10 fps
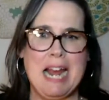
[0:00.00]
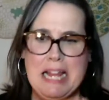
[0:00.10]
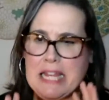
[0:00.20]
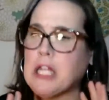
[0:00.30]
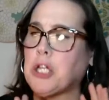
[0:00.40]

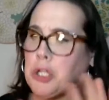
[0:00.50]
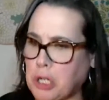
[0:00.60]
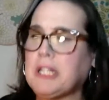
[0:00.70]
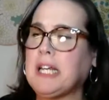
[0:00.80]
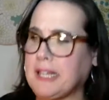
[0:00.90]
Anything that
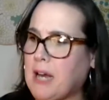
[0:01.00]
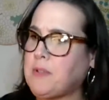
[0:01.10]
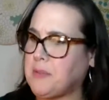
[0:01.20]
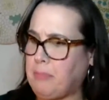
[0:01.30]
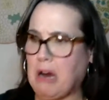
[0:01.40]
looked like that
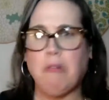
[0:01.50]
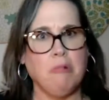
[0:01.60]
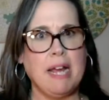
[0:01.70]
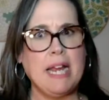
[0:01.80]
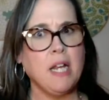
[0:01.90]
was about
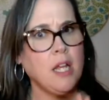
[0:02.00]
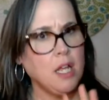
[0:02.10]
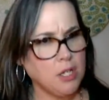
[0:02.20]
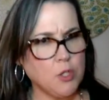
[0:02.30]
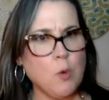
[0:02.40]
right,
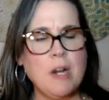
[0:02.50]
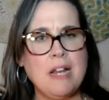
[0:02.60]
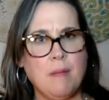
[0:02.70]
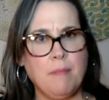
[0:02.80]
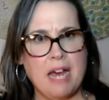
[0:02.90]

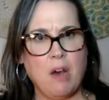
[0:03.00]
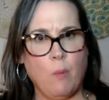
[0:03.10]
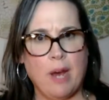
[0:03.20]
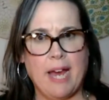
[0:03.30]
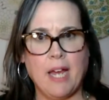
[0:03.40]
sorting them that
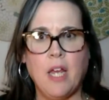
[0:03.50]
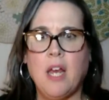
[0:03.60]
way.